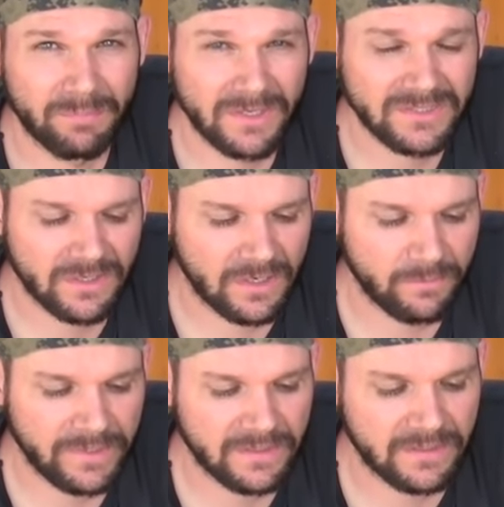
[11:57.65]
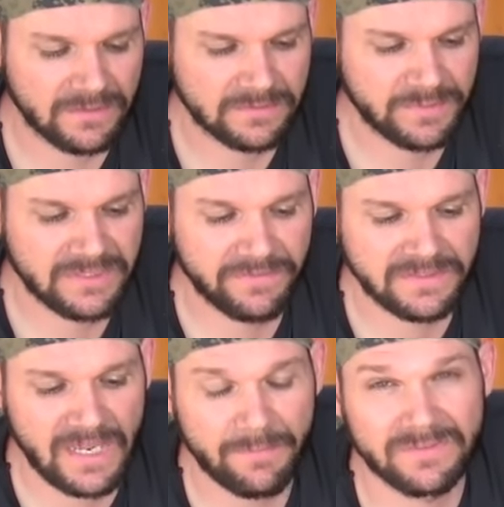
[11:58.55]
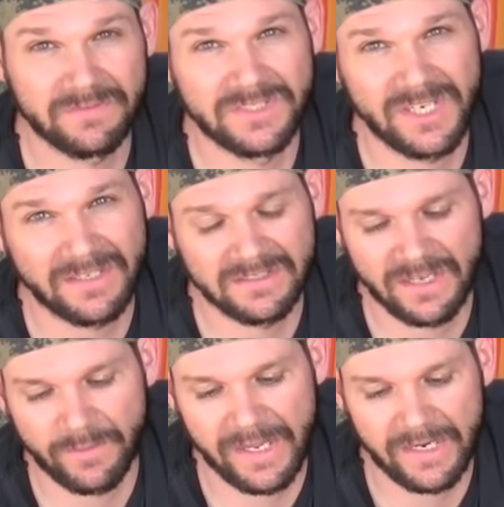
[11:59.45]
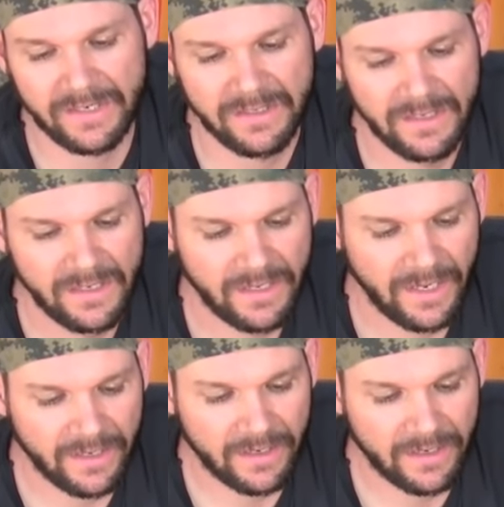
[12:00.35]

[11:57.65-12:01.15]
bus yard with the specific types of injectors that were in it. And